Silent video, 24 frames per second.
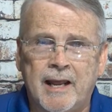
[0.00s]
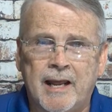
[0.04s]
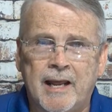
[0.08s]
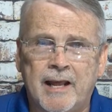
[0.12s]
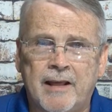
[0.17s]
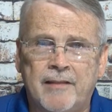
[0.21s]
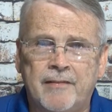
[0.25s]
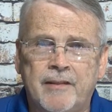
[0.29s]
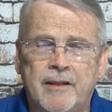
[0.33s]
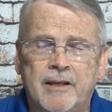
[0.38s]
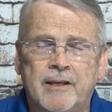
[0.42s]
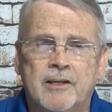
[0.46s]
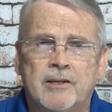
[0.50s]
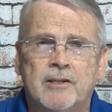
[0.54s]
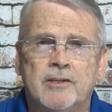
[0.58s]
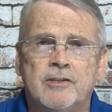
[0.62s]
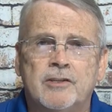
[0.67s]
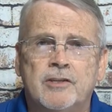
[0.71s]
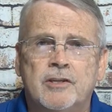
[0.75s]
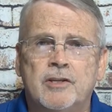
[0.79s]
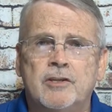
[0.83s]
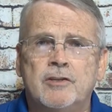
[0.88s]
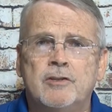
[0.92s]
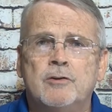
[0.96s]
And they
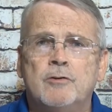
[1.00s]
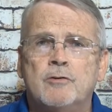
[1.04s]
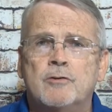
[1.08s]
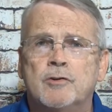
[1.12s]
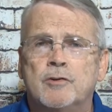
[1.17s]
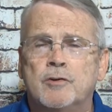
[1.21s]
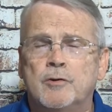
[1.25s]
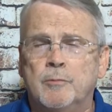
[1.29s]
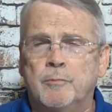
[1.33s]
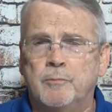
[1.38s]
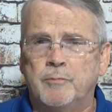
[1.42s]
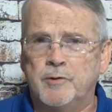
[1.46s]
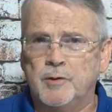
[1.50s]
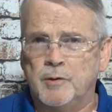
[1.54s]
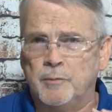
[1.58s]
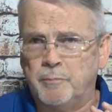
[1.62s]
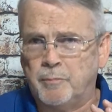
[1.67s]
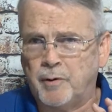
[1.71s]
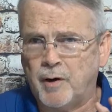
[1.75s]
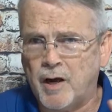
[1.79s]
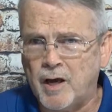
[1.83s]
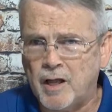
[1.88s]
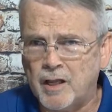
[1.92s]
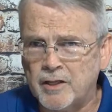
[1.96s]
continue to
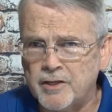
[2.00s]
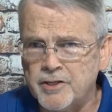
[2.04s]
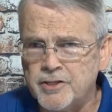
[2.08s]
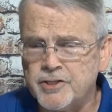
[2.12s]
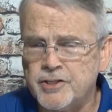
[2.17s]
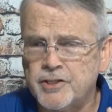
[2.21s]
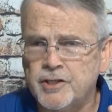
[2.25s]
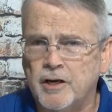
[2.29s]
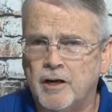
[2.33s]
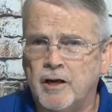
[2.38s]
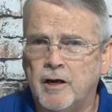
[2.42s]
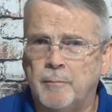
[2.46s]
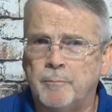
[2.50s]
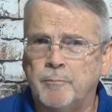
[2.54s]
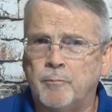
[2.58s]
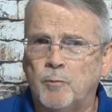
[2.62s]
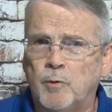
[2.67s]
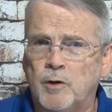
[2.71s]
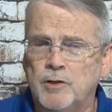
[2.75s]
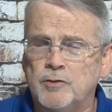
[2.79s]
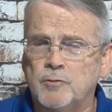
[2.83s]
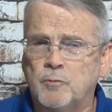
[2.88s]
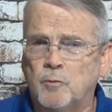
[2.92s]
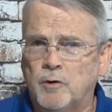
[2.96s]
polish up
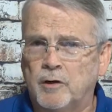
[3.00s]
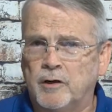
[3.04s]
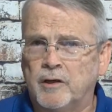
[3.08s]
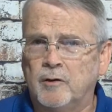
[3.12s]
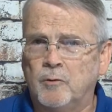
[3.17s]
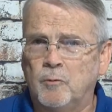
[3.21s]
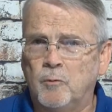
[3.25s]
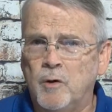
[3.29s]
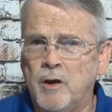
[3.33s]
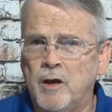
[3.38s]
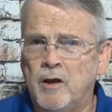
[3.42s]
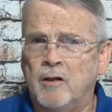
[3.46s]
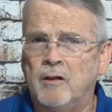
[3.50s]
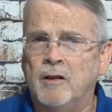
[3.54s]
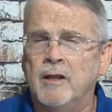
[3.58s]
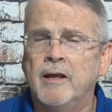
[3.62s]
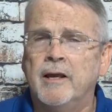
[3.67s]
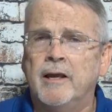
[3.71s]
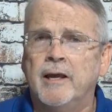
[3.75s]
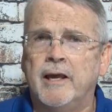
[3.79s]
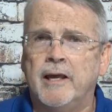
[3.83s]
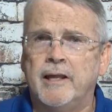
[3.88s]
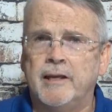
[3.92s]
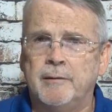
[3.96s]
what's working well
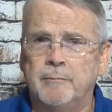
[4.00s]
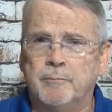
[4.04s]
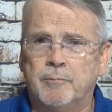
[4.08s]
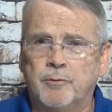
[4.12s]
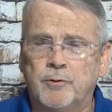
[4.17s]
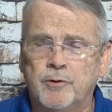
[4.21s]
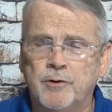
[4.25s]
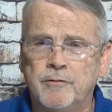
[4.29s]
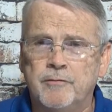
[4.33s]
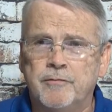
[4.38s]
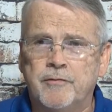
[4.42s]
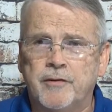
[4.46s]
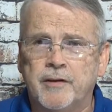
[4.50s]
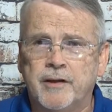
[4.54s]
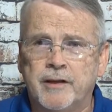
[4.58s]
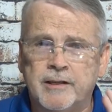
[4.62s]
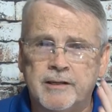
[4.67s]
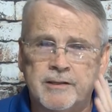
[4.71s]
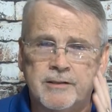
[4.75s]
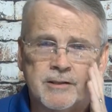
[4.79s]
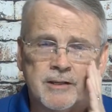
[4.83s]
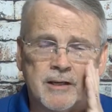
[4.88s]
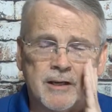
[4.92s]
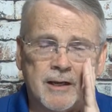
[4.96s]
and improve
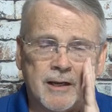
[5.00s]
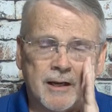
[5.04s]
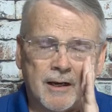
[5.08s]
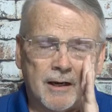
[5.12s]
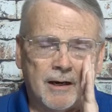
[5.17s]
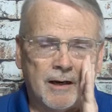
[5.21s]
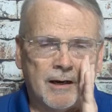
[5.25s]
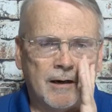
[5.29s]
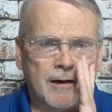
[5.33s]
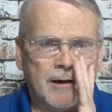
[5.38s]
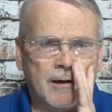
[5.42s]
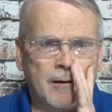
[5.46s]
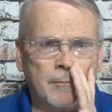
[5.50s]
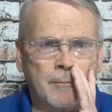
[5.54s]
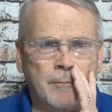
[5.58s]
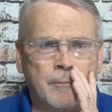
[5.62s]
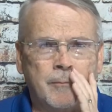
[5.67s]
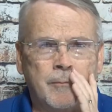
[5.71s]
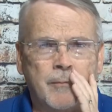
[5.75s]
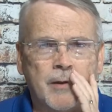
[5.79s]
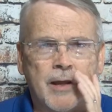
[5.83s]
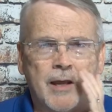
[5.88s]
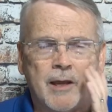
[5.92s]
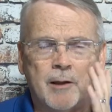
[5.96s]
things.
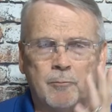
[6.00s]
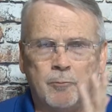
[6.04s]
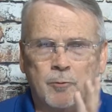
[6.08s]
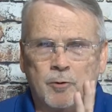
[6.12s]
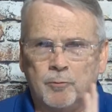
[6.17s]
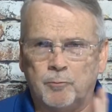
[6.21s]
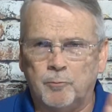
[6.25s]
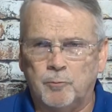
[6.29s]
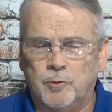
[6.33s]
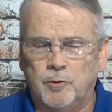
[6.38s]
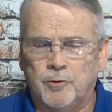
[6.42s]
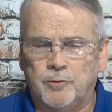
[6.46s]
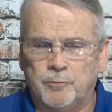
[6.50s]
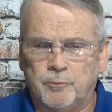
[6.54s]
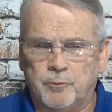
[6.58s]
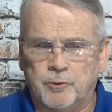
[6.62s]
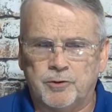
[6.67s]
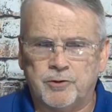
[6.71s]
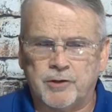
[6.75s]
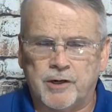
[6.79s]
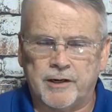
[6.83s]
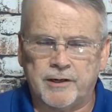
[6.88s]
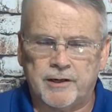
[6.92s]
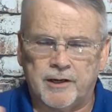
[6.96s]
And we'll
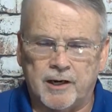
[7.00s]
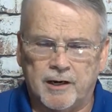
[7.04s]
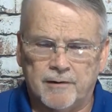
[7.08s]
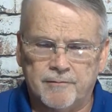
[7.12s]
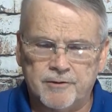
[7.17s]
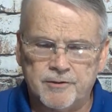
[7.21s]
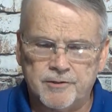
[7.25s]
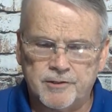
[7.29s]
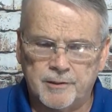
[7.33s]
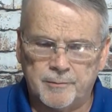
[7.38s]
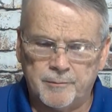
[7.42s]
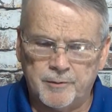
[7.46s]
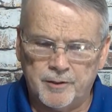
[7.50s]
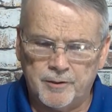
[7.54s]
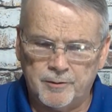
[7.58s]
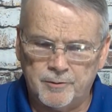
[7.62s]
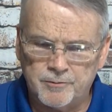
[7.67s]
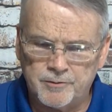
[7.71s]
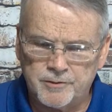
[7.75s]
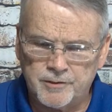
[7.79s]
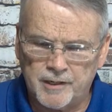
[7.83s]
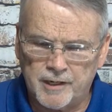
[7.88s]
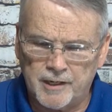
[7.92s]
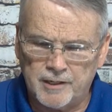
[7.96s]
try to cover some of
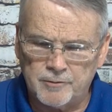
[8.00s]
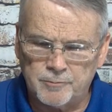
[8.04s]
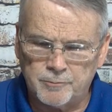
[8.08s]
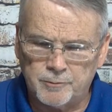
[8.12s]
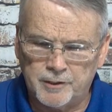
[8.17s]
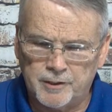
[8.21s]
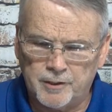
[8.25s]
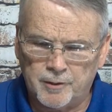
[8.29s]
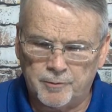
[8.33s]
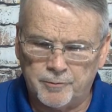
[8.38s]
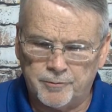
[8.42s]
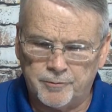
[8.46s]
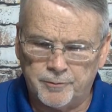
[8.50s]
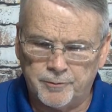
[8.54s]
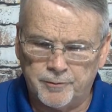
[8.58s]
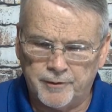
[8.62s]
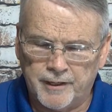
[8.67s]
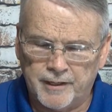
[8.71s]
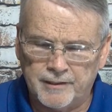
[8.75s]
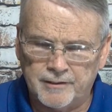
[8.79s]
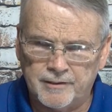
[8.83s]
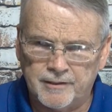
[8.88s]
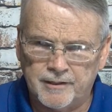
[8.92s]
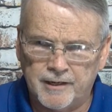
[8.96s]
those as we go through
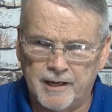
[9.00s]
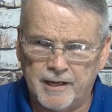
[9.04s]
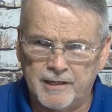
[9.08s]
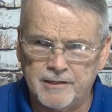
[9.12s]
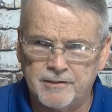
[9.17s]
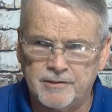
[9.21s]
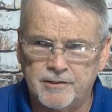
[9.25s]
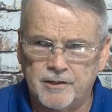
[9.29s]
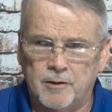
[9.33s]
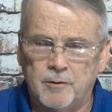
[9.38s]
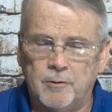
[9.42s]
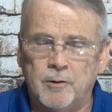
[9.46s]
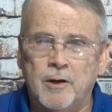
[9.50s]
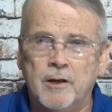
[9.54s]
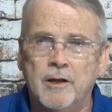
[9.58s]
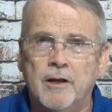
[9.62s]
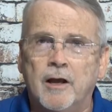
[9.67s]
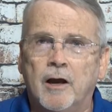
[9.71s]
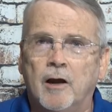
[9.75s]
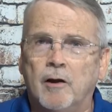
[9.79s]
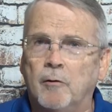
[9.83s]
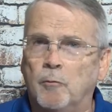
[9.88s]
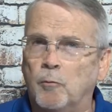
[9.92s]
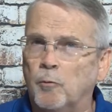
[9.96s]
that today. So
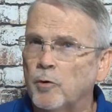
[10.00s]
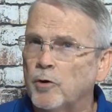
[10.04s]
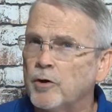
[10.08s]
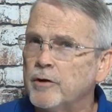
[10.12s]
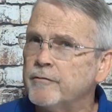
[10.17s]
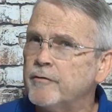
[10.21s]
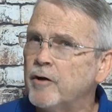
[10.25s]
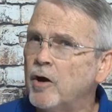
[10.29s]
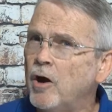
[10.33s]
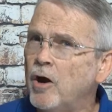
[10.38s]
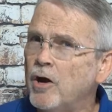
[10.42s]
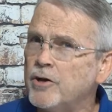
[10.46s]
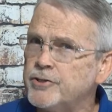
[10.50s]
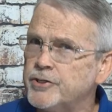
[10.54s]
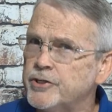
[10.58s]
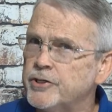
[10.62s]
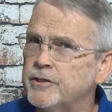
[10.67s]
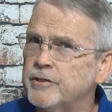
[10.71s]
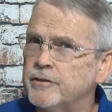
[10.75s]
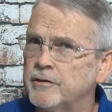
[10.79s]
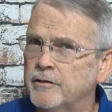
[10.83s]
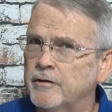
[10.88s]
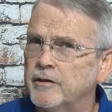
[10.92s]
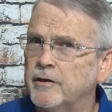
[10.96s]
a word of
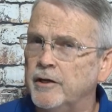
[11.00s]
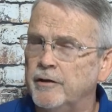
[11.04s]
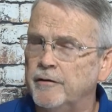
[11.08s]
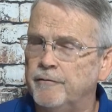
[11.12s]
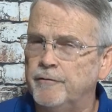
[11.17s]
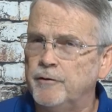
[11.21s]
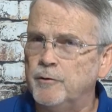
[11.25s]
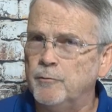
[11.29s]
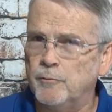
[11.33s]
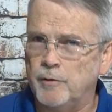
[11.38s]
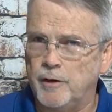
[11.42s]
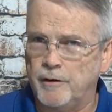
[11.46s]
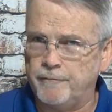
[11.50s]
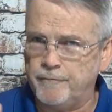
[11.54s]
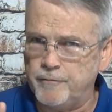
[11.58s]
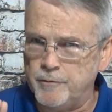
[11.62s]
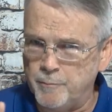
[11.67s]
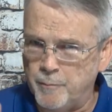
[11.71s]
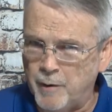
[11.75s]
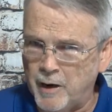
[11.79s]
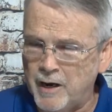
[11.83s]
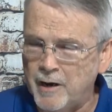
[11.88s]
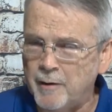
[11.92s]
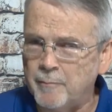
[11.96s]
caution, if you
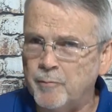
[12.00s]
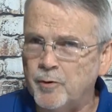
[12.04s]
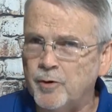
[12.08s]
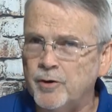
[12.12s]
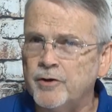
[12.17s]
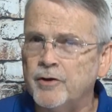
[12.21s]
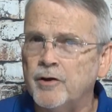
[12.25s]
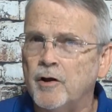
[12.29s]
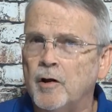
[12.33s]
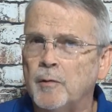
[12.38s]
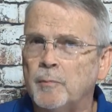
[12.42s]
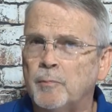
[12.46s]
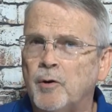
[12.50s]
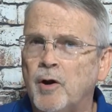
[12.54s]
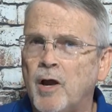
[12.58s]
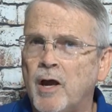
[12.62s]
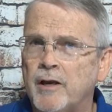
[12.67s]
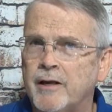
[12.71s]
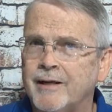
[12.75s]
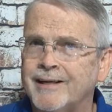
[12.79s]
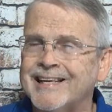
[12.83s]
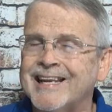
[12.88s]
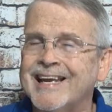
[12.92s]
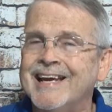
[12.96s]
buy a BirdDog
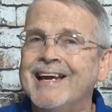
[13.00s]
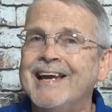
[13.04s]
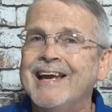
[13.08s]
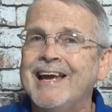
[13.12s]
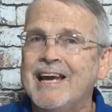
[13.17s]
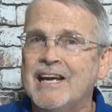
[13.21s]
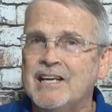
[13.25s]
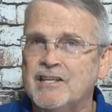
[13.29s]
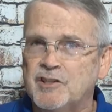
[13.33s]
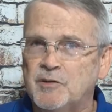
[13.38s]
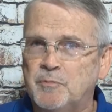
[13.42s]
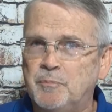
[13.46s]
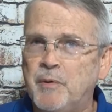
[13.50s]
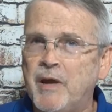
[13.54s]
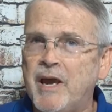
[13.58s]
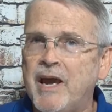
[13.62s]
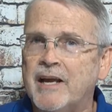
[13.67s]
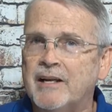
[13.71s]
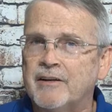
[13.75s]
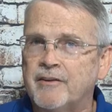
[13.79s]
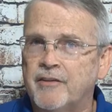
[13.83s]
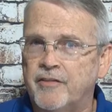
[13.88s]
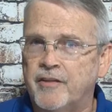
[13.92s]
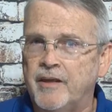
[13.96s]
product,
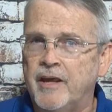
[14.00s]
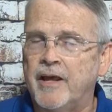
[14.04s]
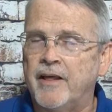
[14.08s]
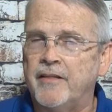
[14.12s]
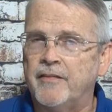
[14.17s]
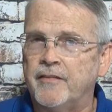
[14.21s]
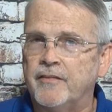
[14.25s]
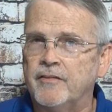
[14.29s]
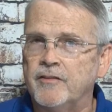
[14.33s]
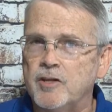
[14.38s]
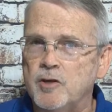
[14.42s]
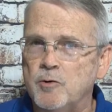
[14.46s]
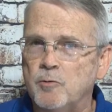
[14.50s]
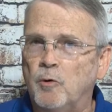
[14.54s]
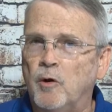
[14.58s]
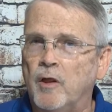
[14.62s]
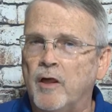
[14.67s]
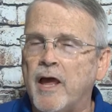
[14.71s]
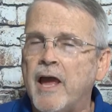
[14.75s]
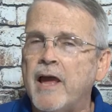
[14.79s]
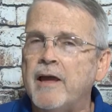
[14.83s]
expect that you